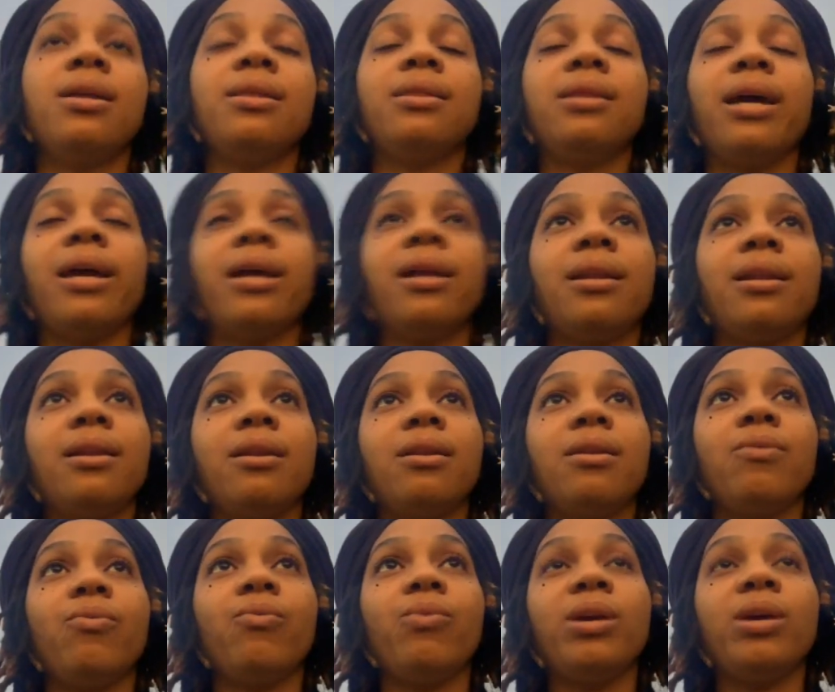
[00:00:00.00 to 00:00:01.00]
then
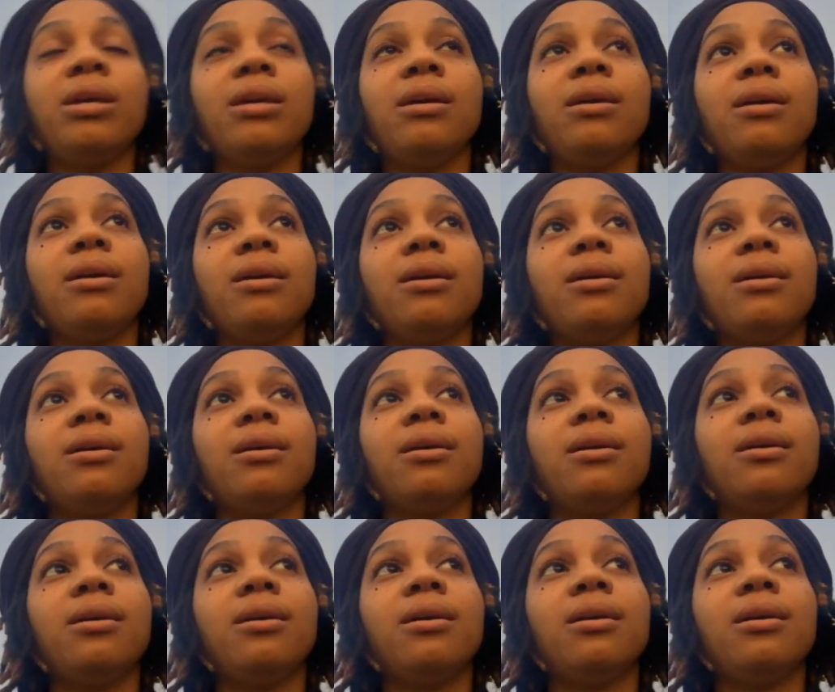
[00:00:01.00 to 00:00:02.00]
we
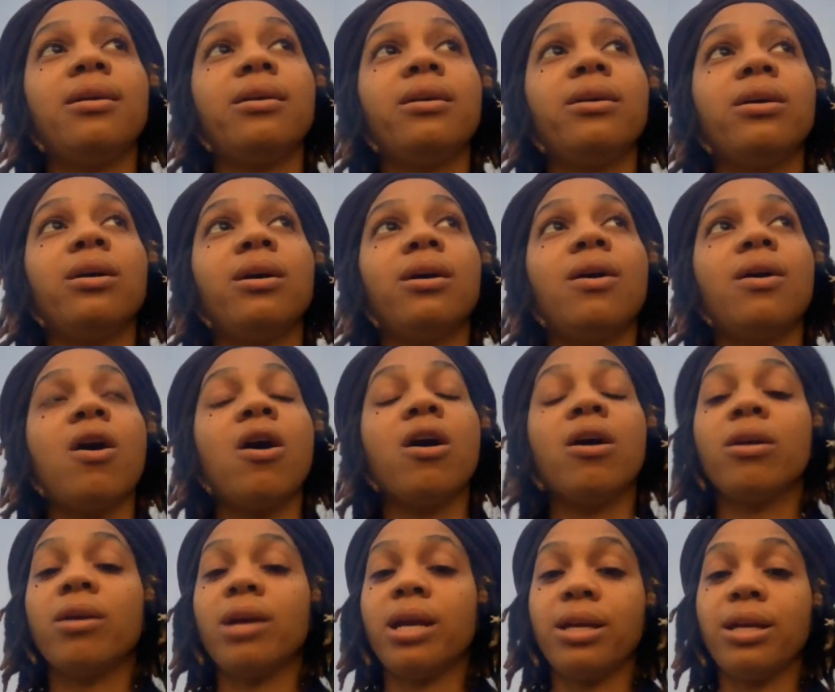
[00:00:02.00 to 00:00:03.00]

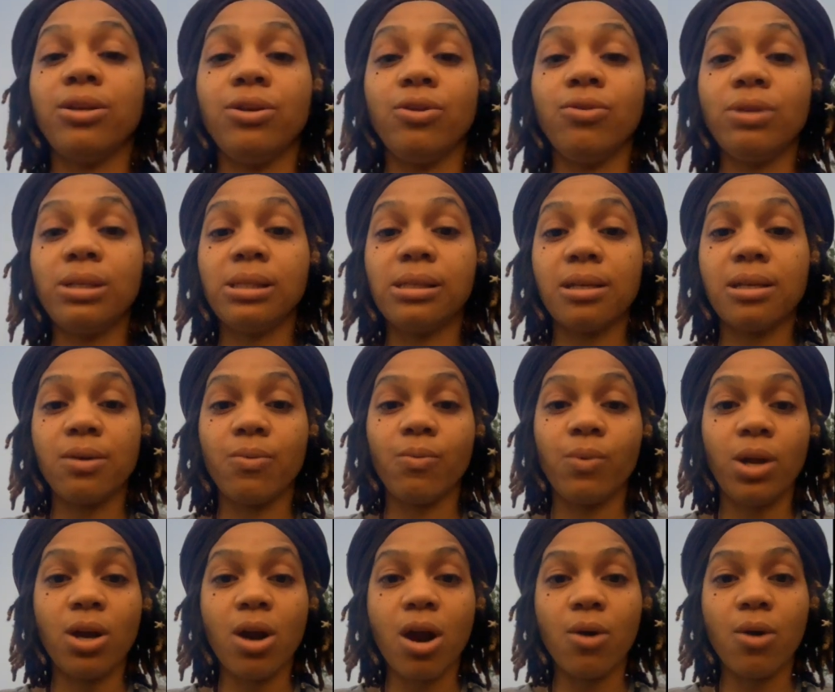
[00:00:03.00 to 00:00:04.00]
are in unison and
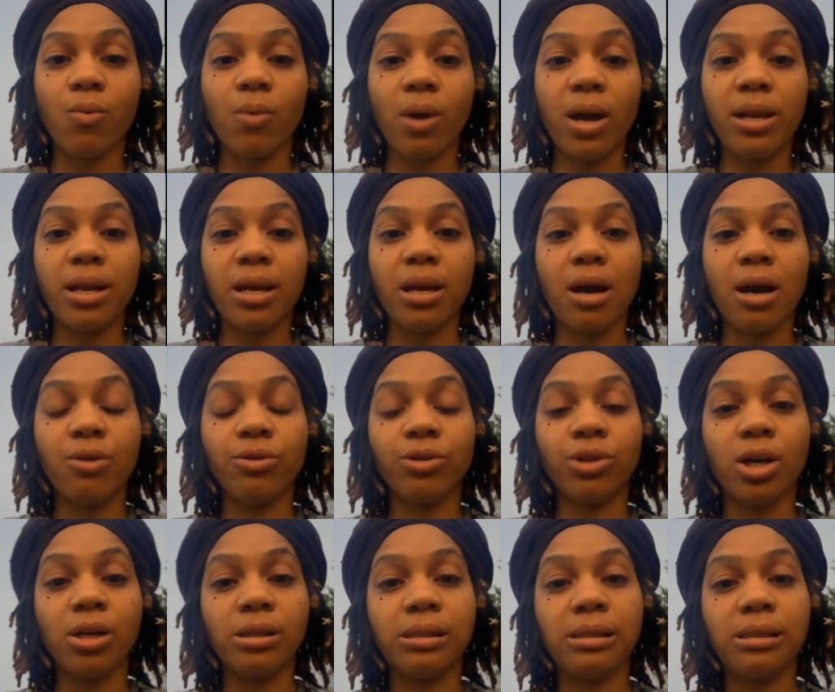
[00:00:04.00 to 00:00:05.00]
we are one in our
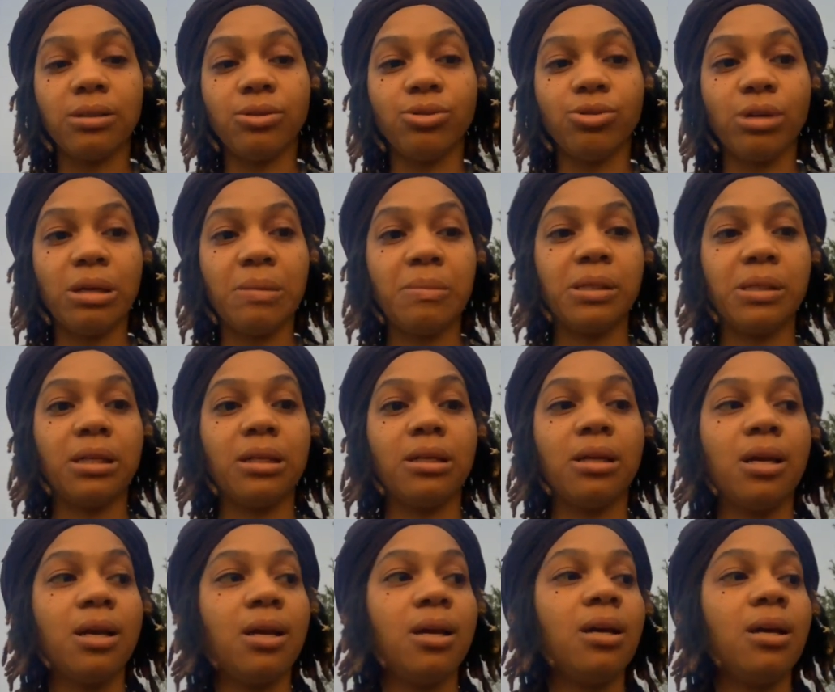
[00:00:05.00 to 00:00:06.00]
thoughts and dreams, and
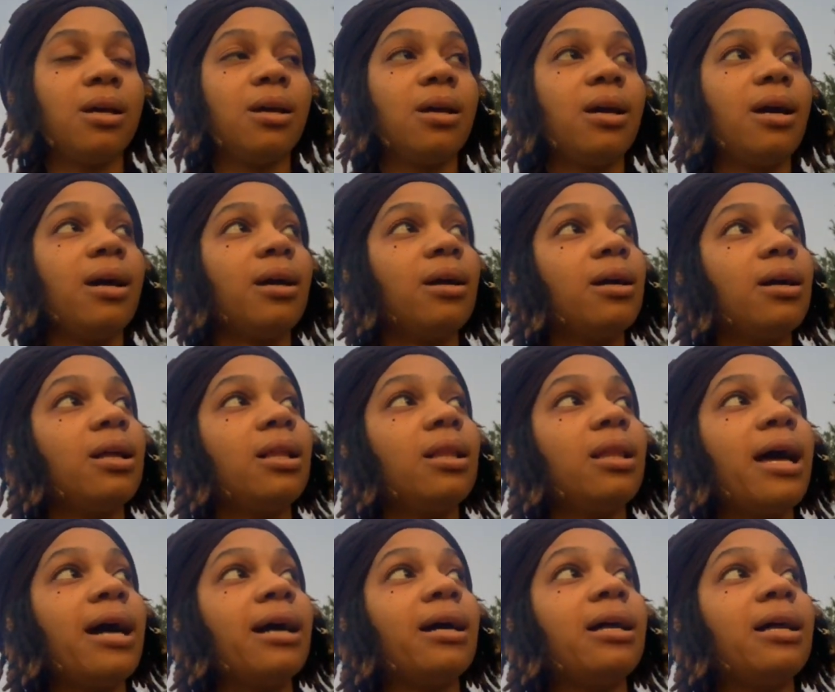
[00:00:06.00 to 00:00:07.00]

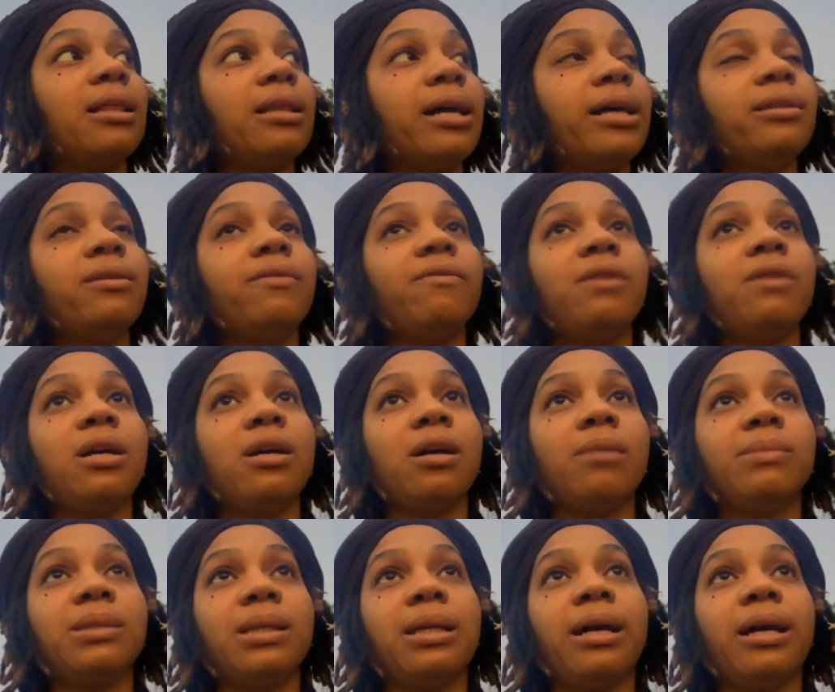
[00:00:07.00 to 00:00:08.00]
collectively
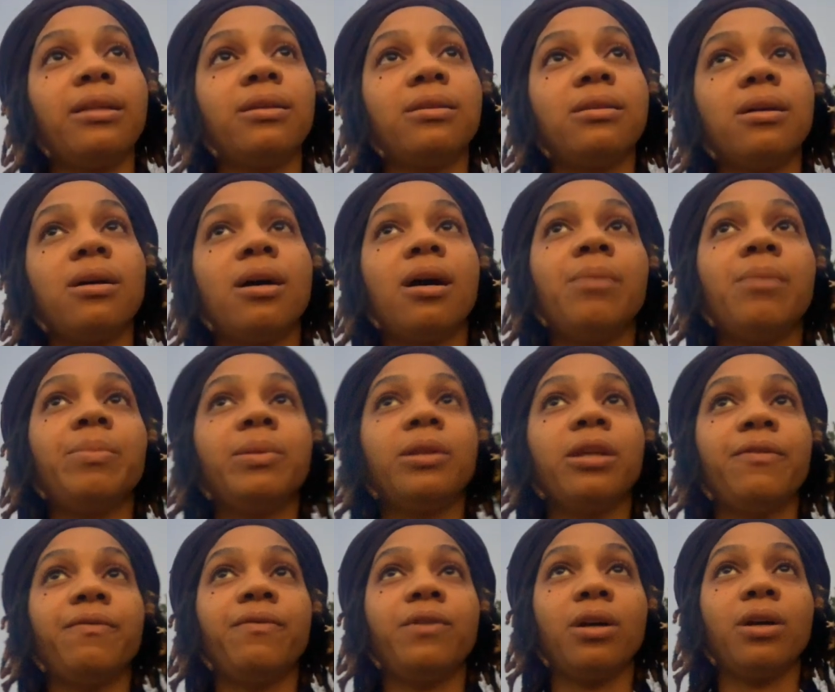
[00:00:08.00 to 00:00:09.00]
come together to
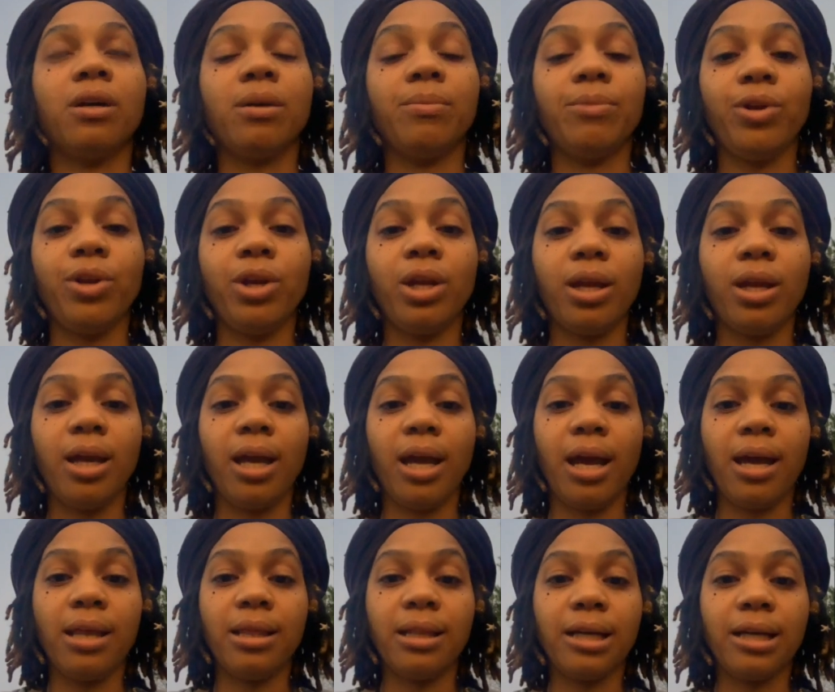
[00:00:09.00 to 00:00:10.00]
uplift the community.
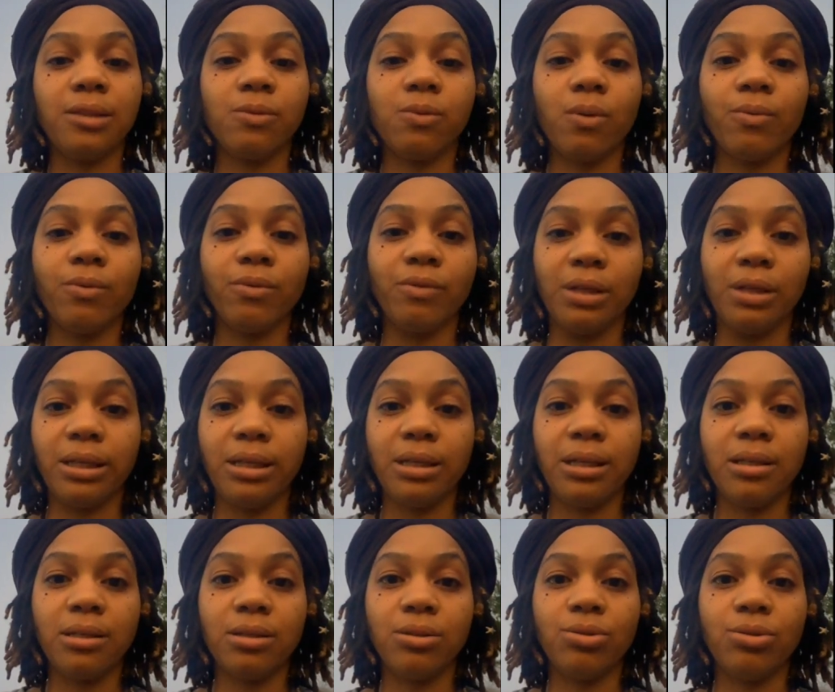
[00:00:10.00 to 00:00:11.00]
And that's what we really
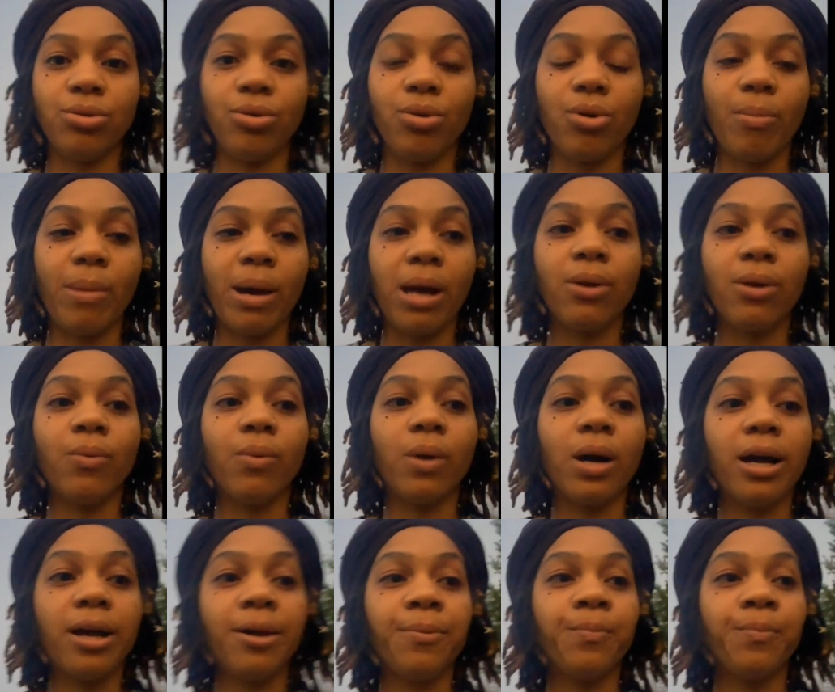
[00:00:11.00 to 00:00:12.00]
need to do, no matter
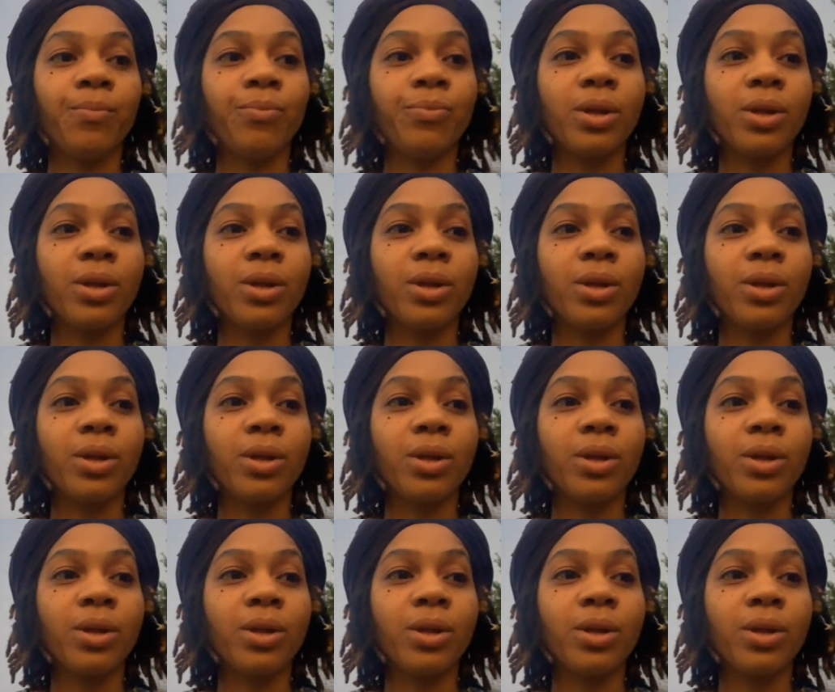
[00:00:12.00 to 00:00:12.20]
what.